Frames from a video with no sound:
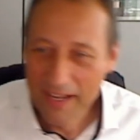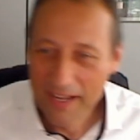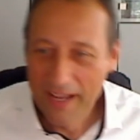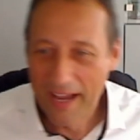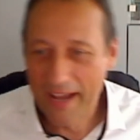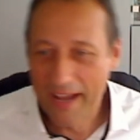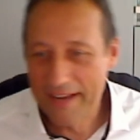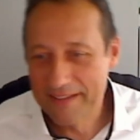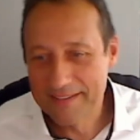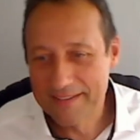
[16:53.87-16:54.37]

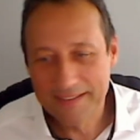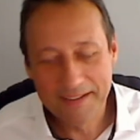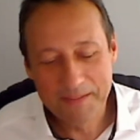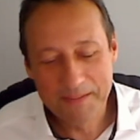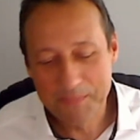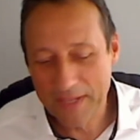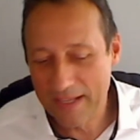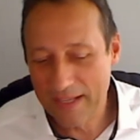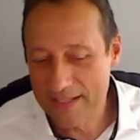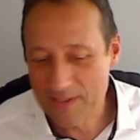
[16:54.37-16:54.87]
And
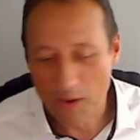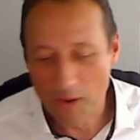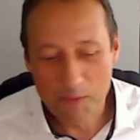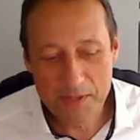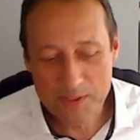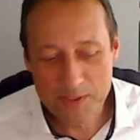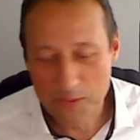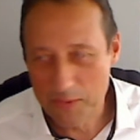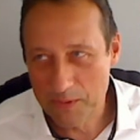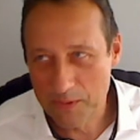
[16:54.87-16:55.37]
it's
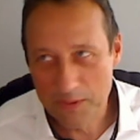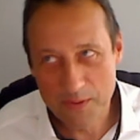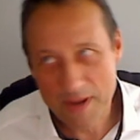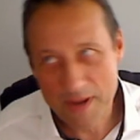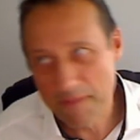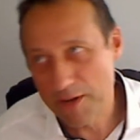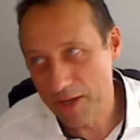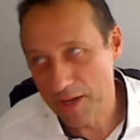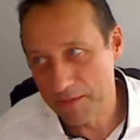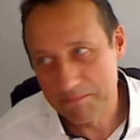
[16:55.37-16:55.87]
always, you
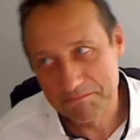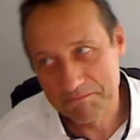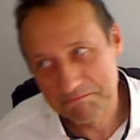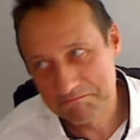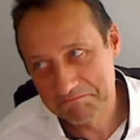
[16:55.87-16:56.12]
never